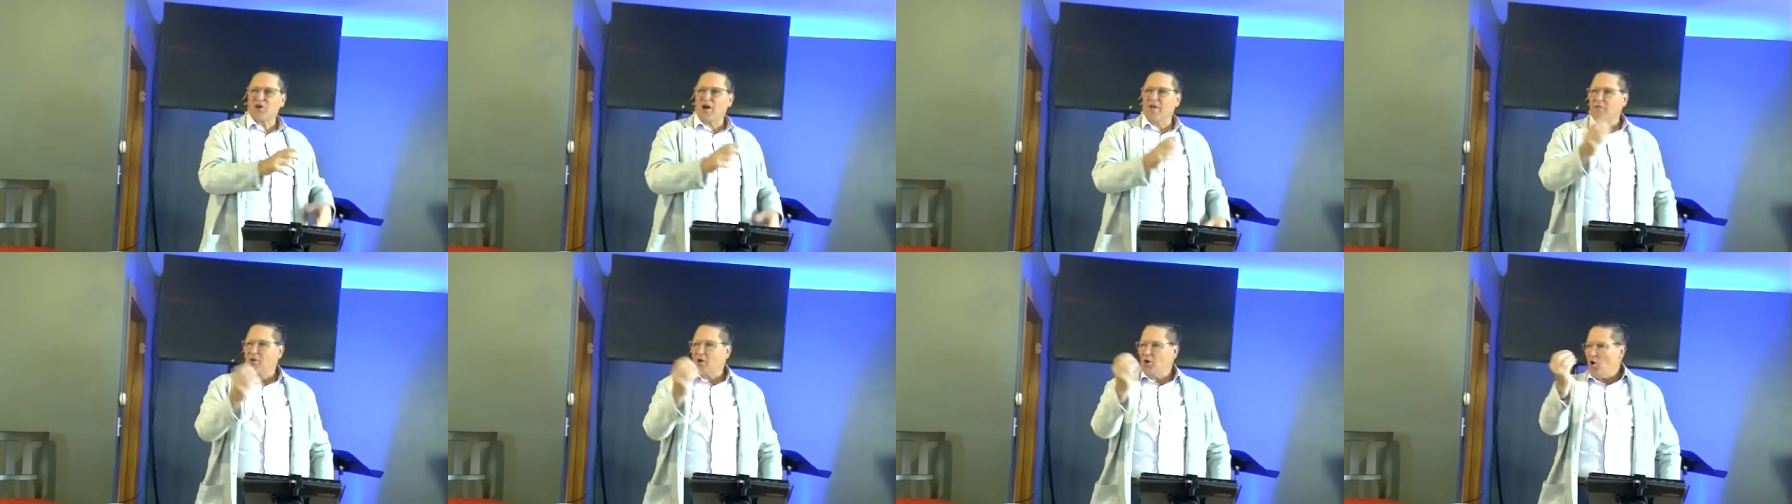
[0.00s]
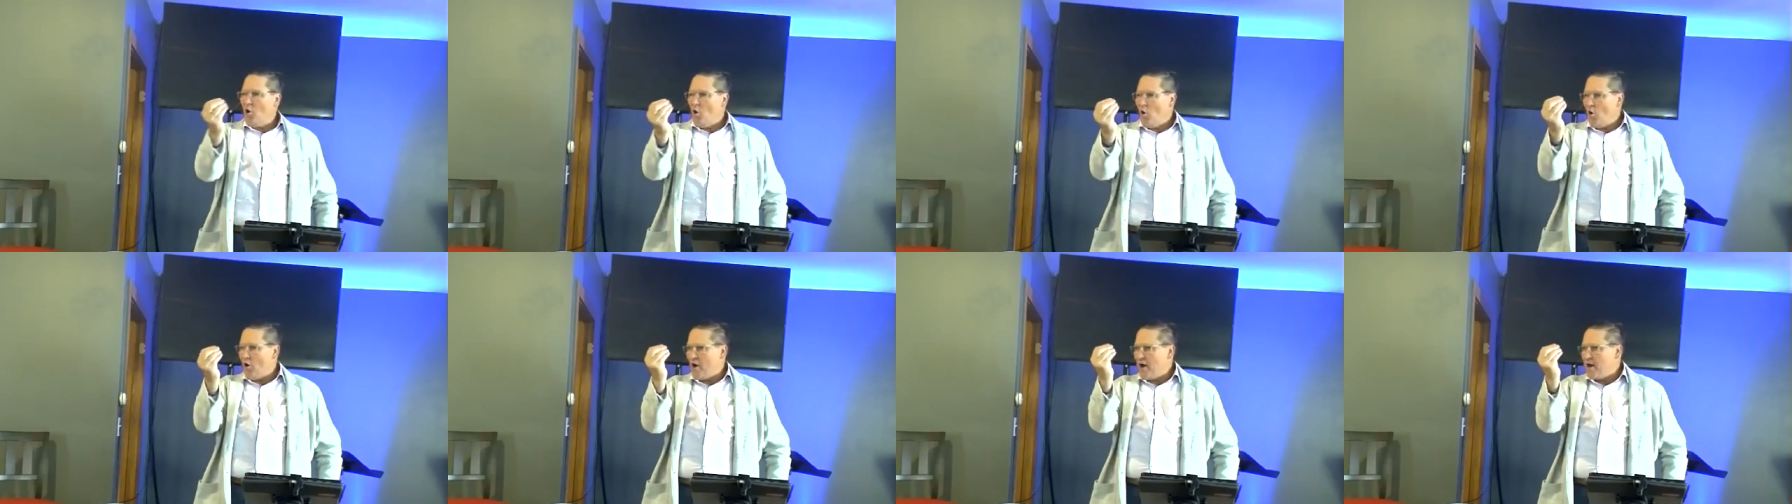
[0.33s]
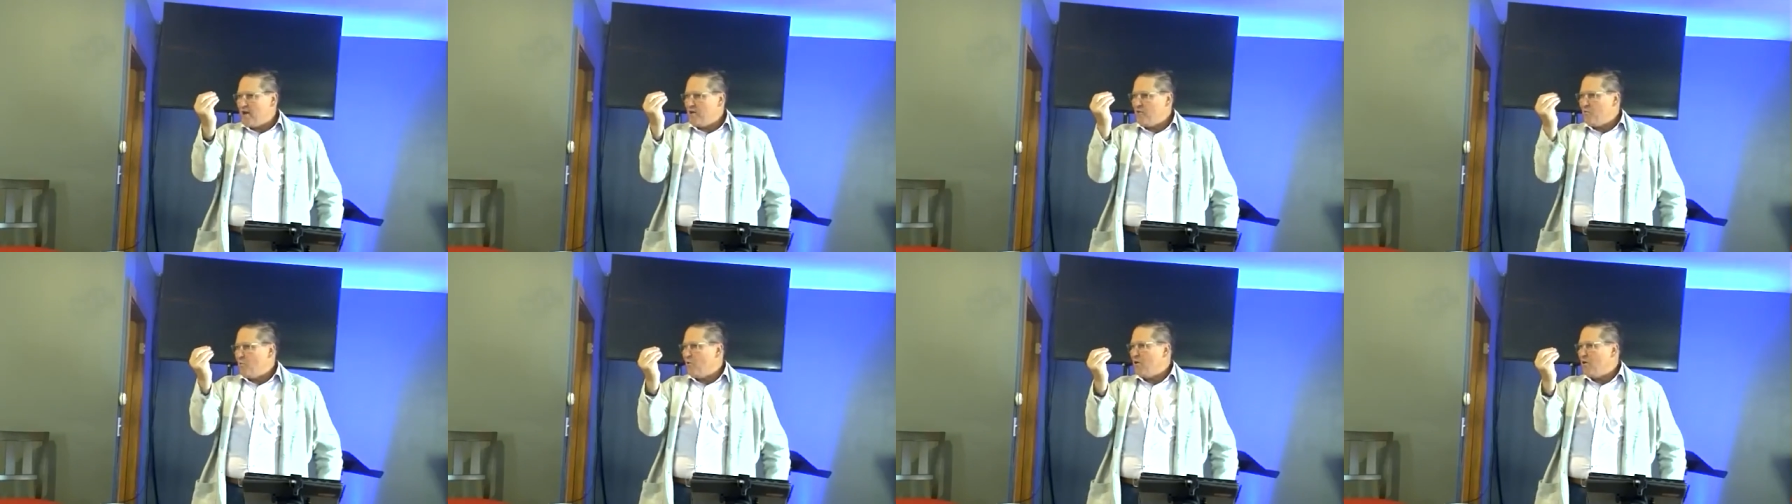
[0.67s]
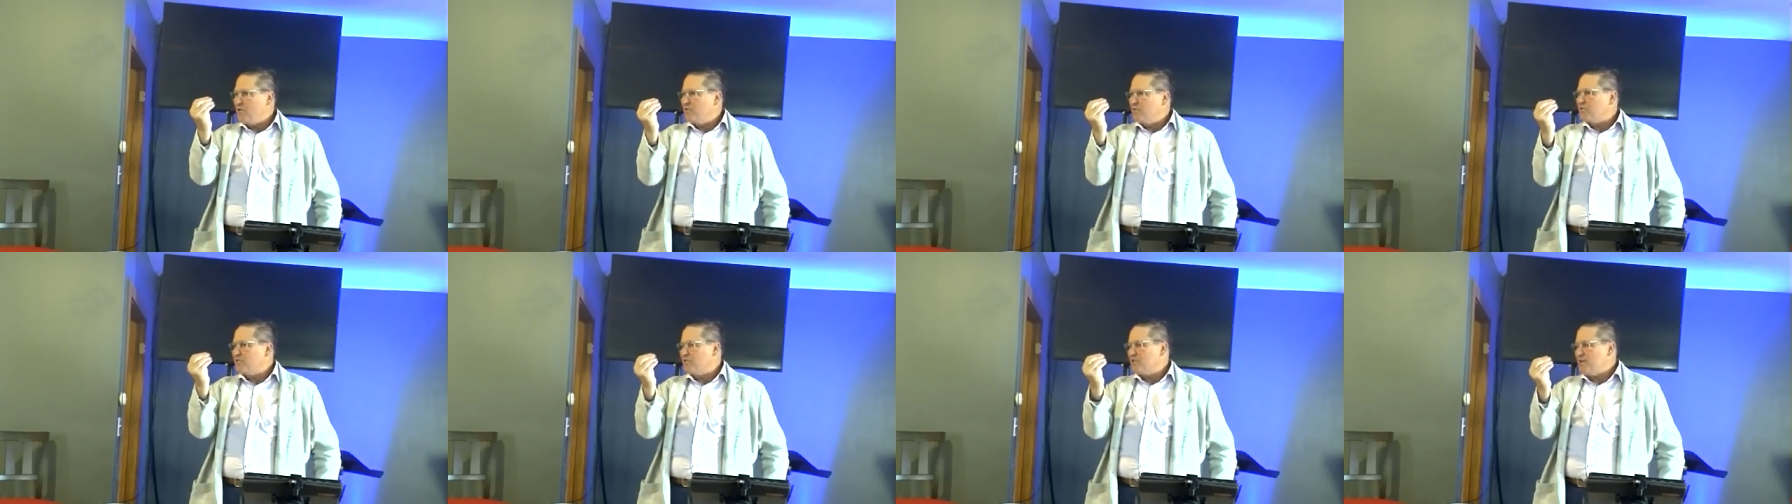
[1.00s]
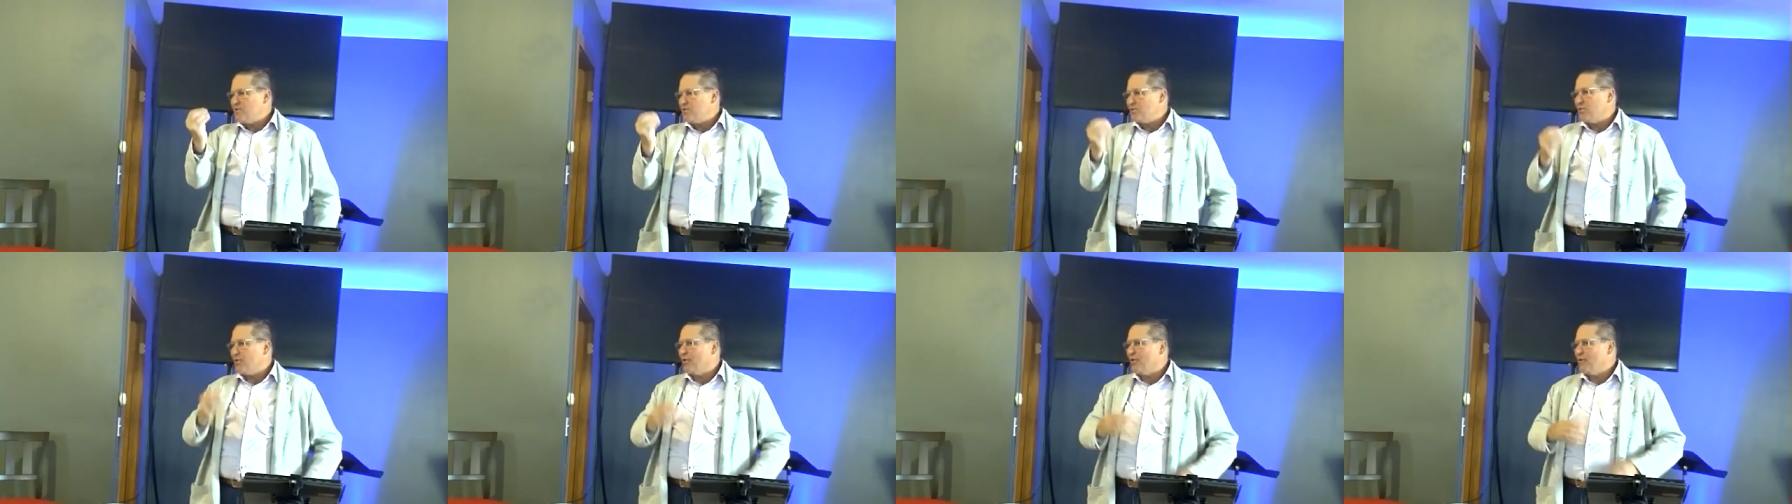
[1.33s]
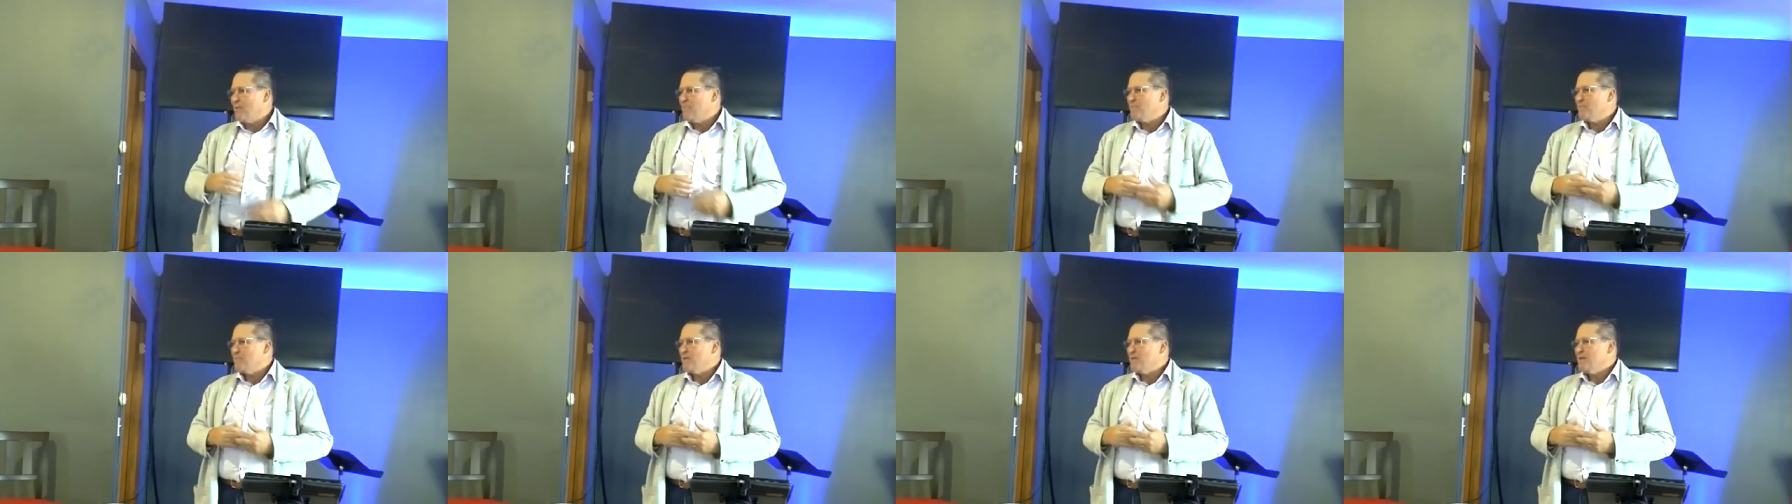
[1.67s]
On the coin was
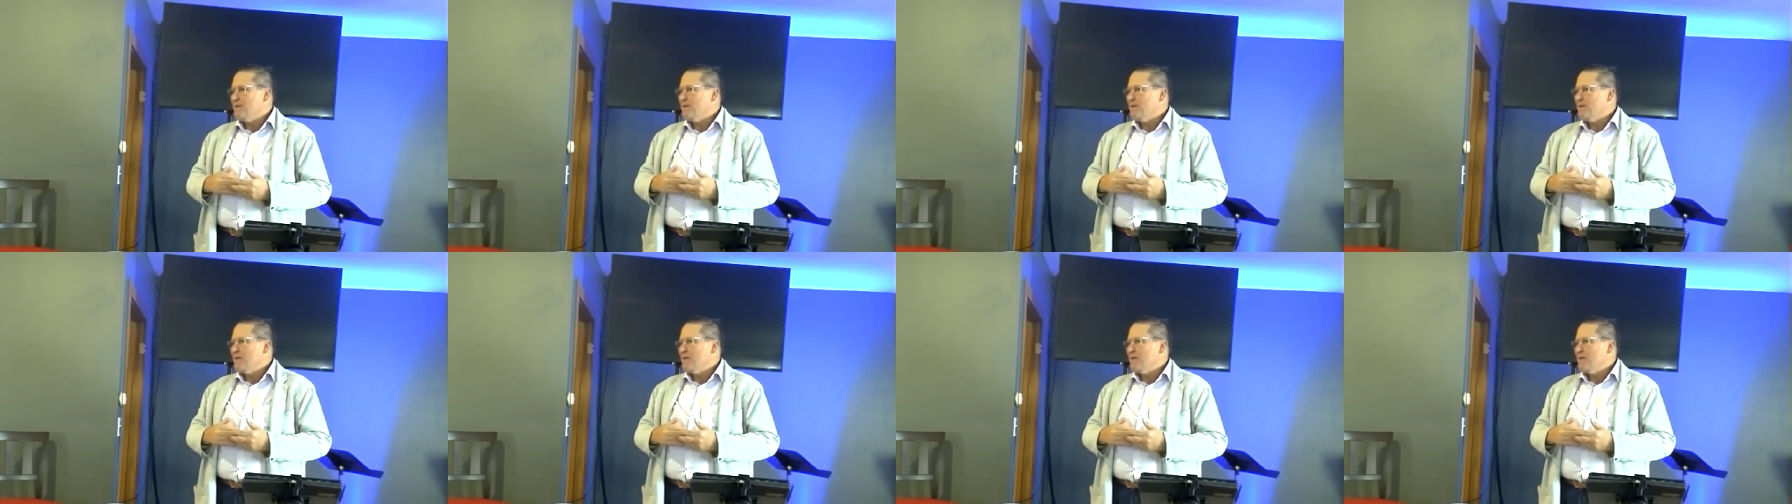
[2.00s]
Caesar,